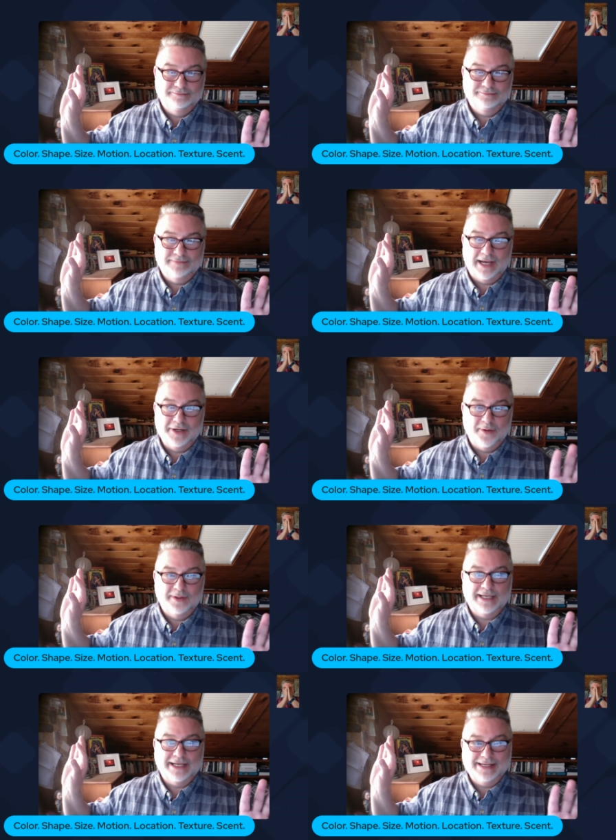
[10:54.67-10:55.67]
I know I'll
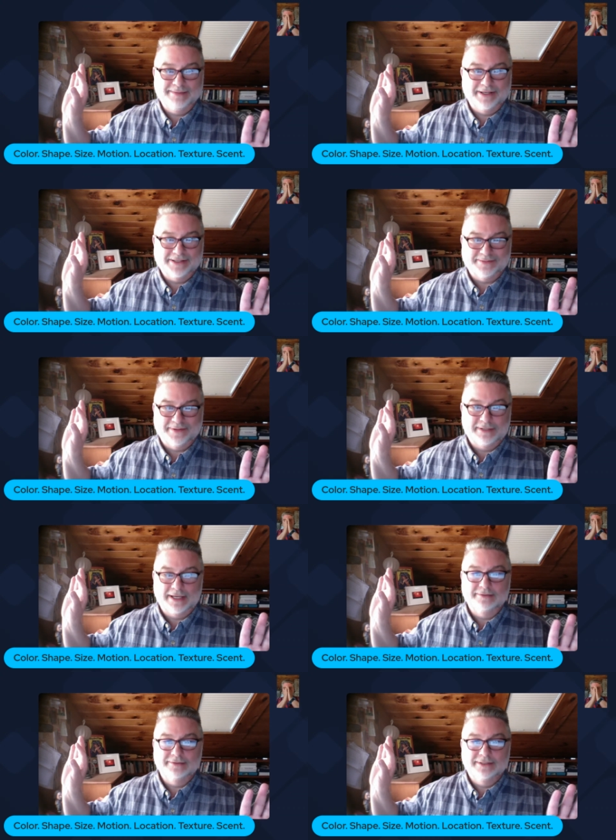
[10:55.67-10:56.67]
get emails about
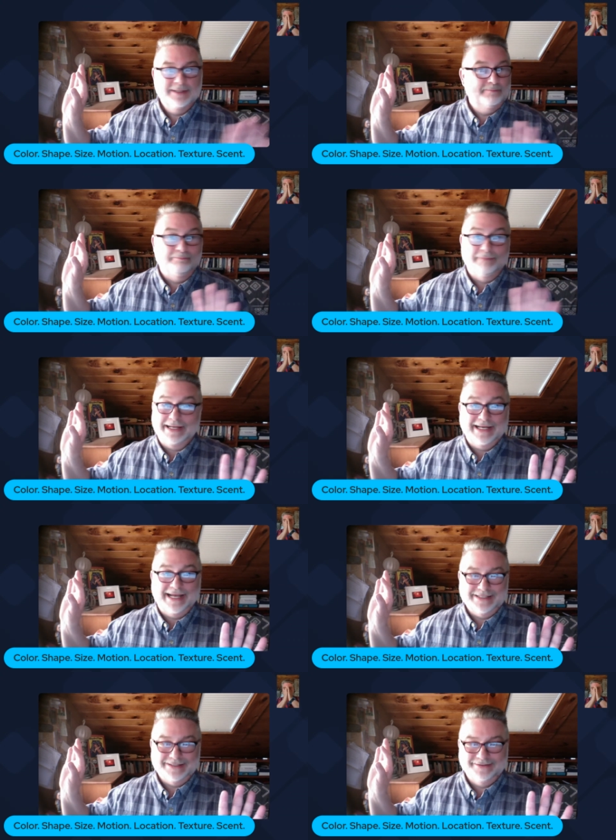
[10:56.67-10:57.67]
that, but it
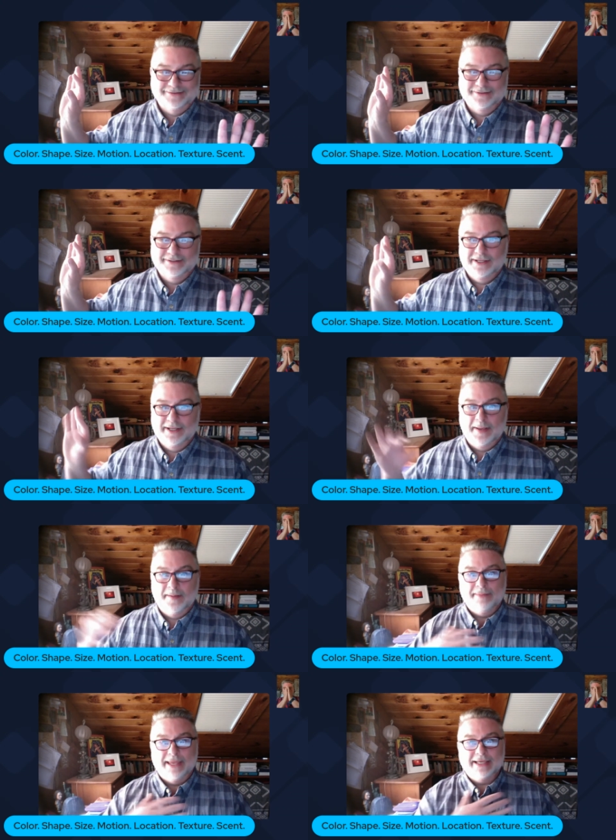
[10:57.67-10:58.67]
ain't.
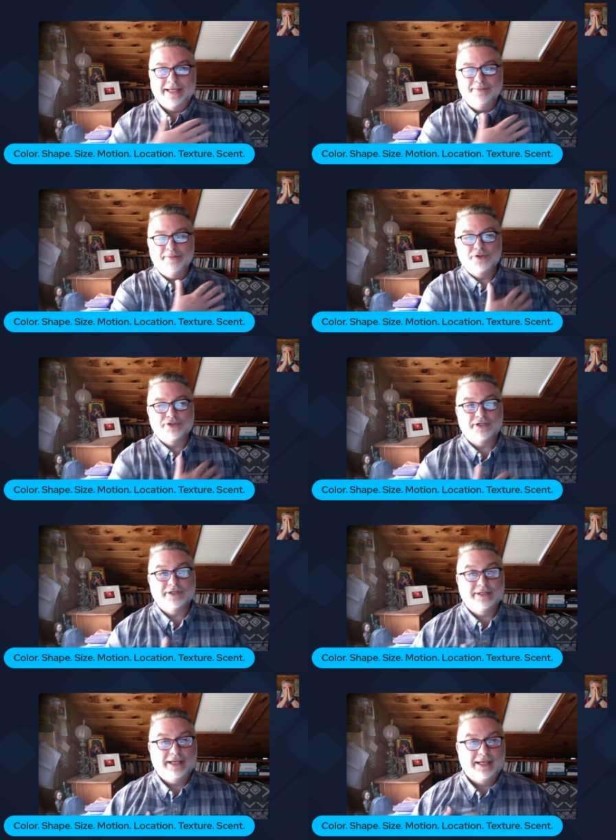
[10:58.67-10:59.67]
Pick an
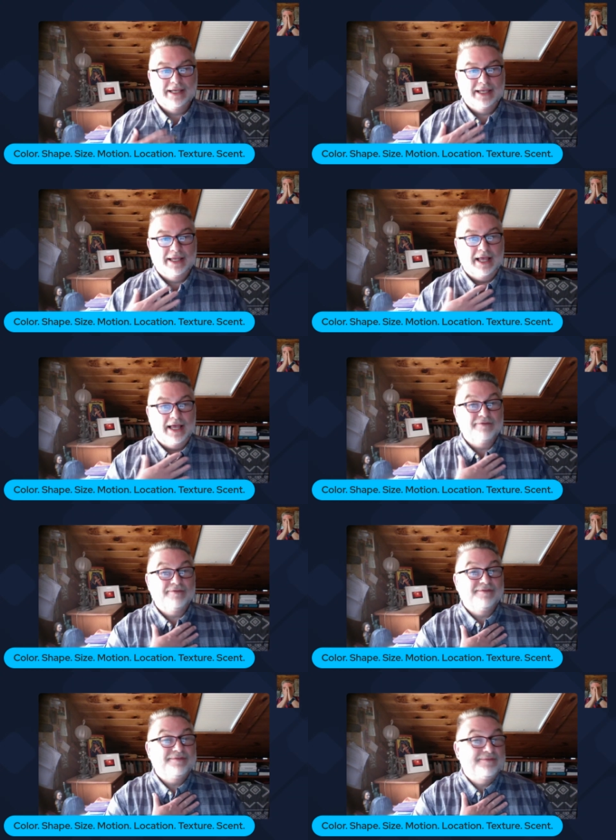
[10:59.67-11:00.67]
emotion, a
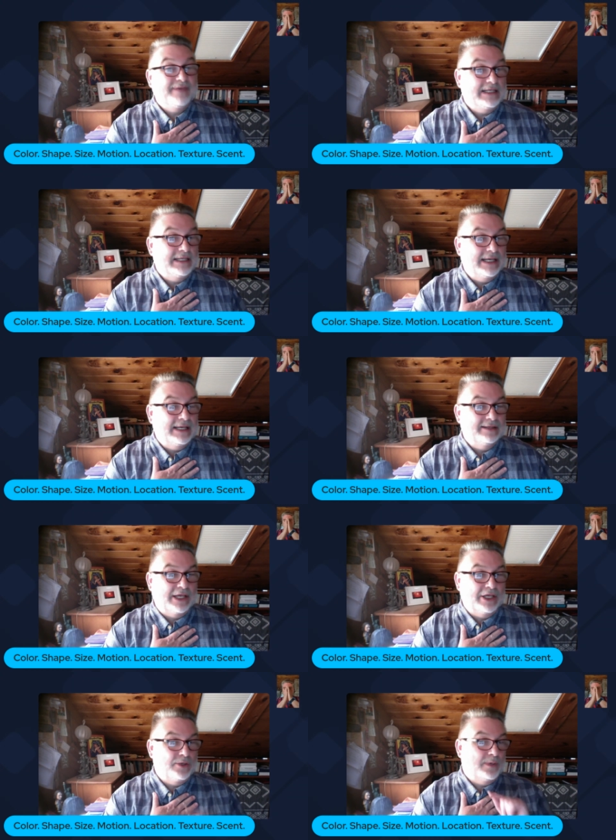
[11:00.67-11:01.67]
feeling
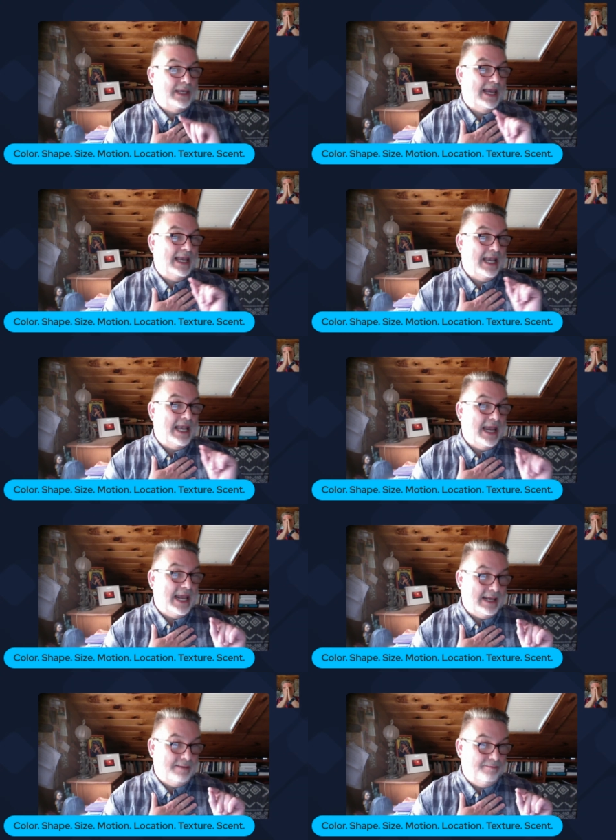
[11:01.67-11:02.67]
that you can
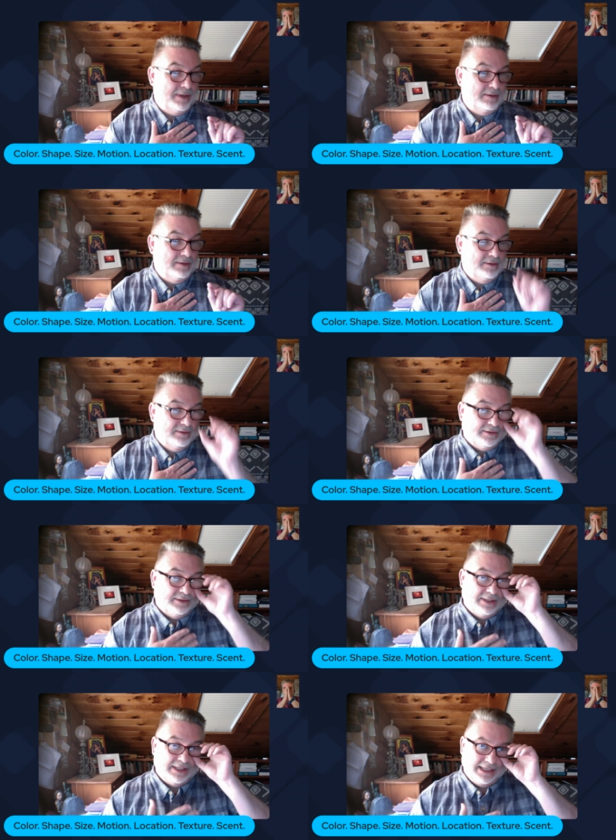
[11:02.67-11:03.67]
name
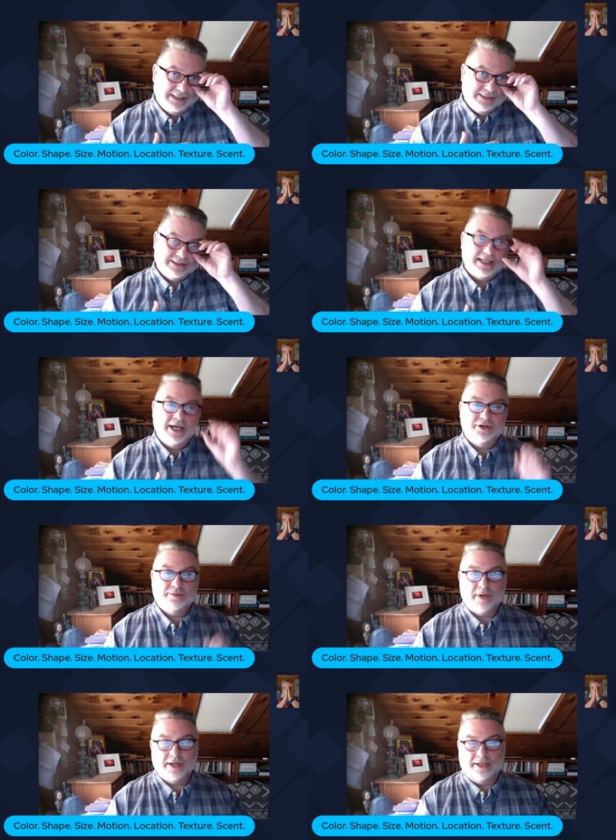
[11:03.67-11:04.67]
inside your
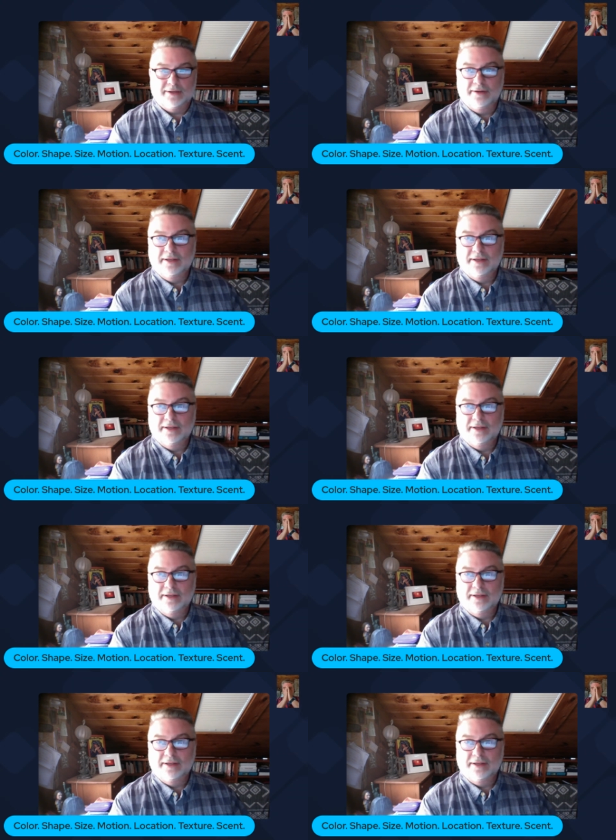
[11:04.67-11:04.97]
body.